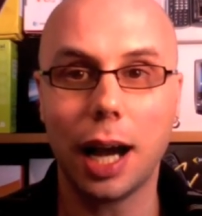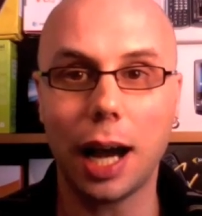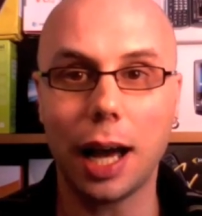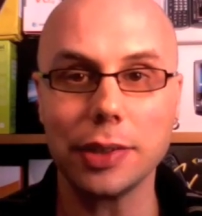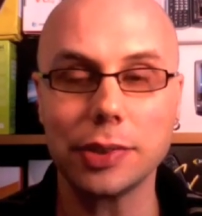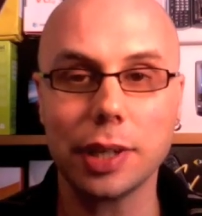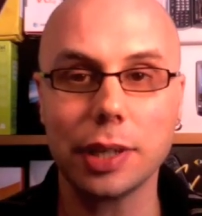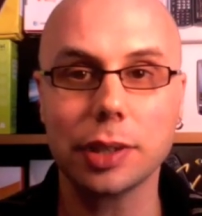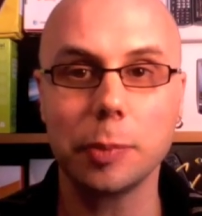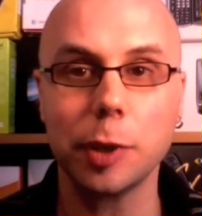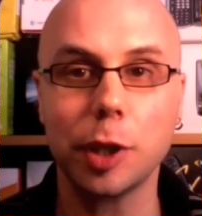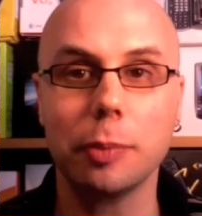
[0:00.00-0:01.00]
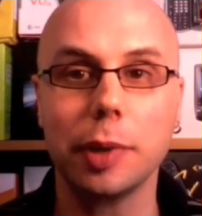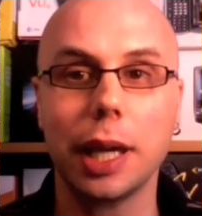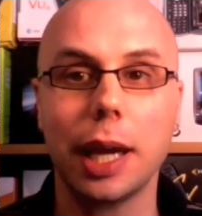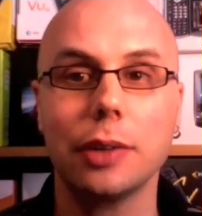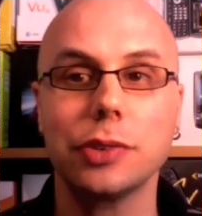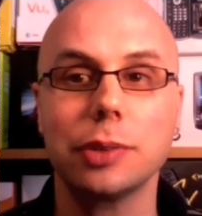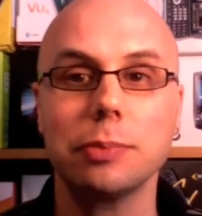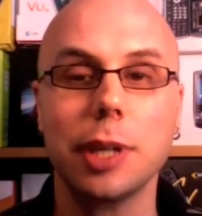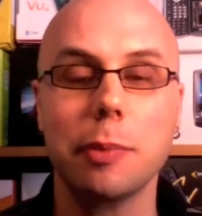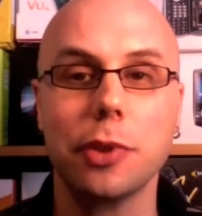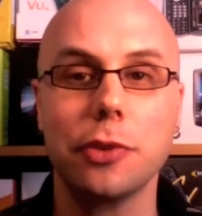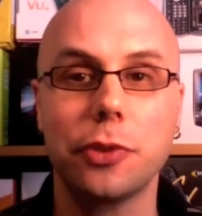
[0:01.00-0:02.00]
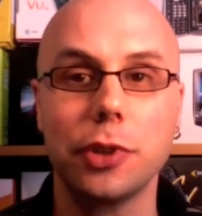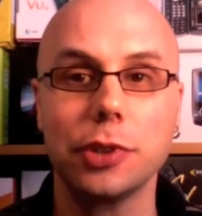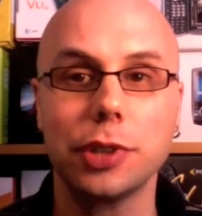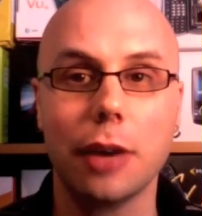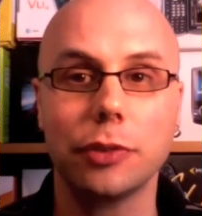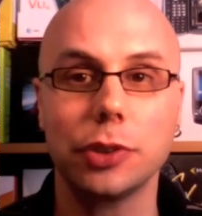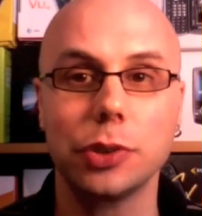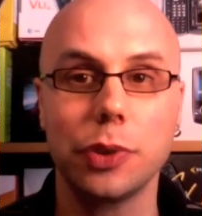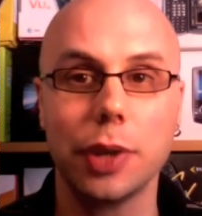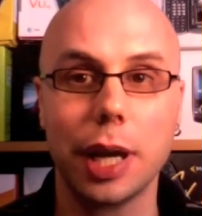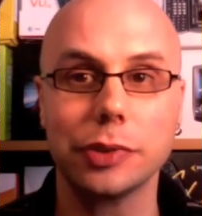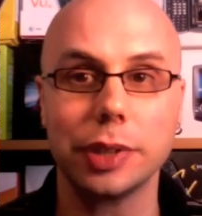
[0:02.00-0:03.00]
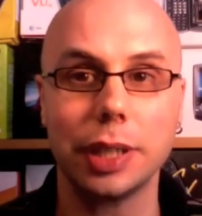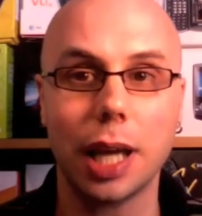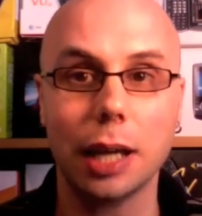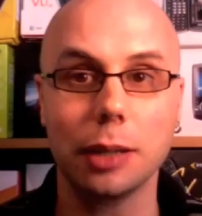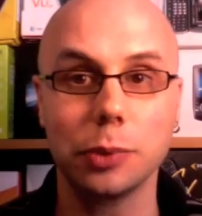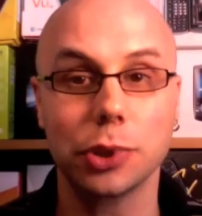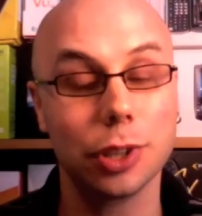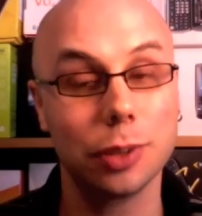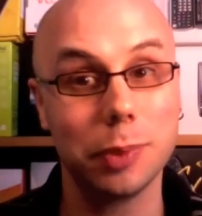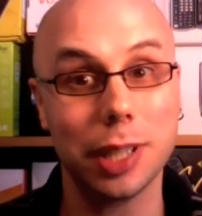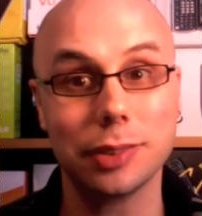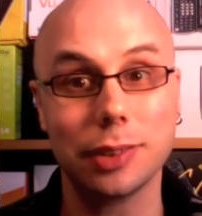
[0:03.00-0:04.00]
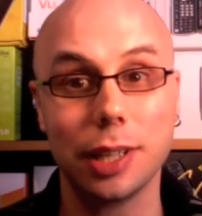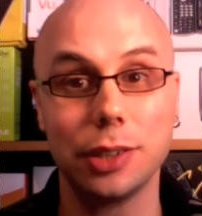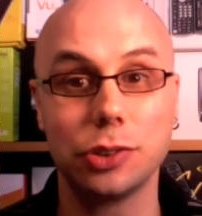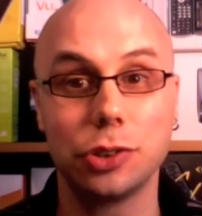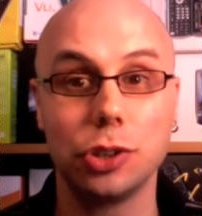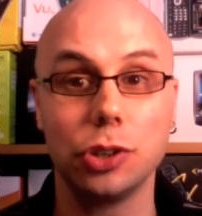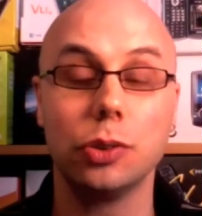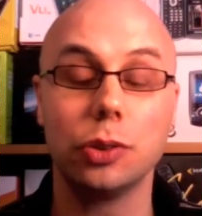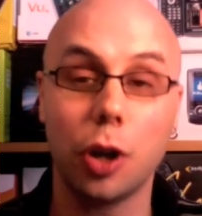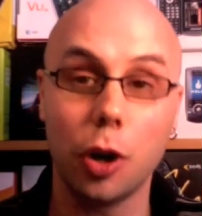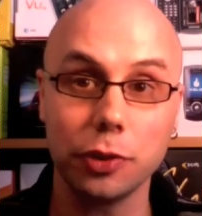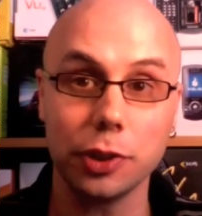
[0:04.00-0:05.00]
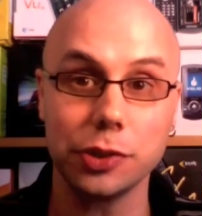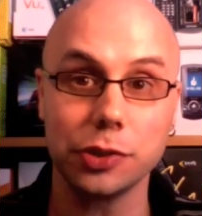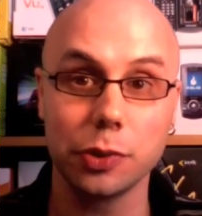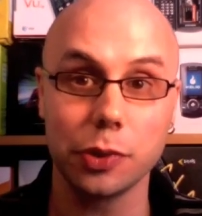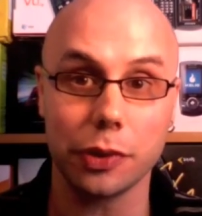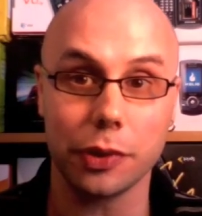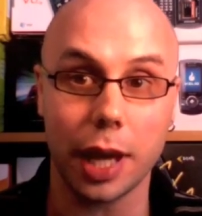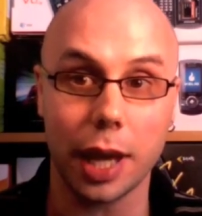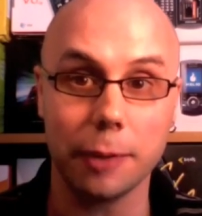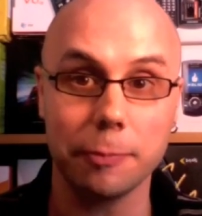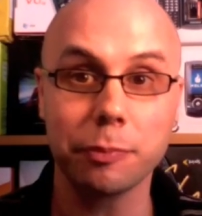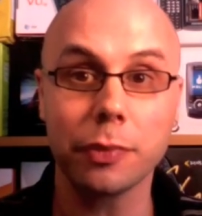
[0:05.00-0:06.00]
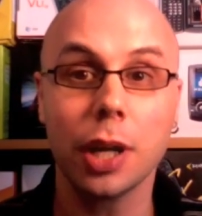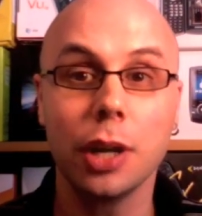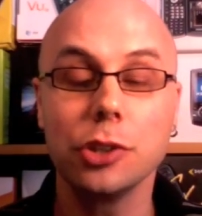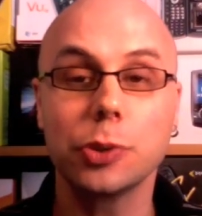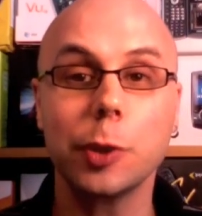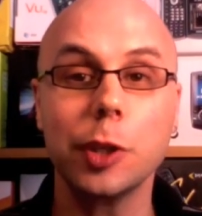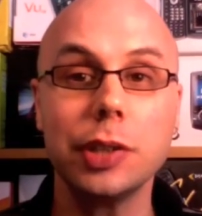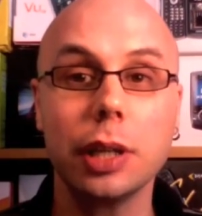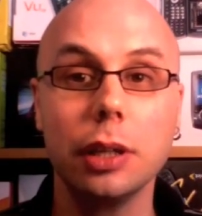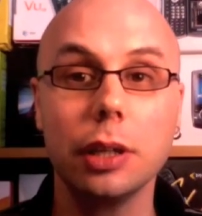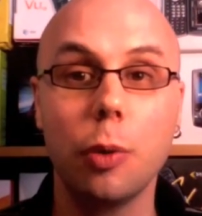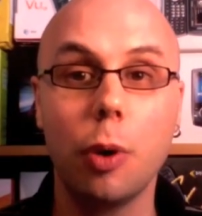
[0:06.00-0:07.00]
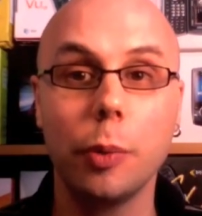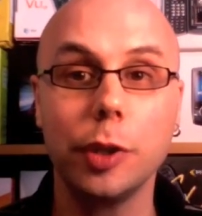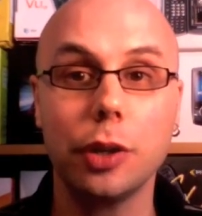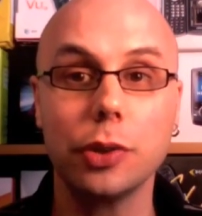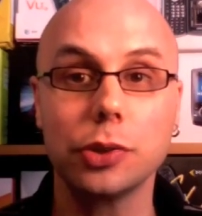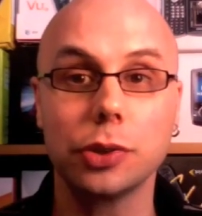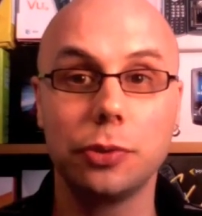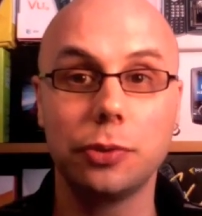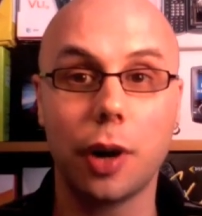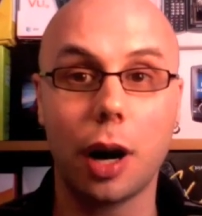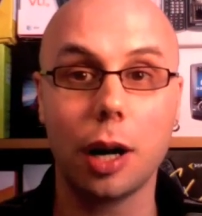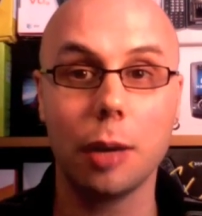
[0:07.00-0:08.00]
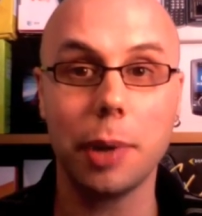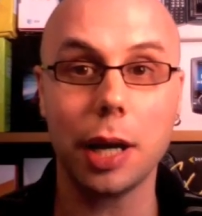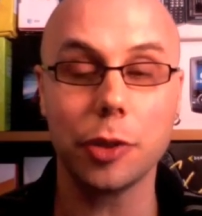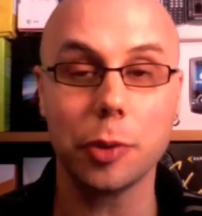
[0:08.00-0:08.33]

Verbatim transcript: They said it's going to be coming out sometime in the first half of 2009, which could mean as late as June, hopefully sooner than that. So we're going to take a look at what we know so far about the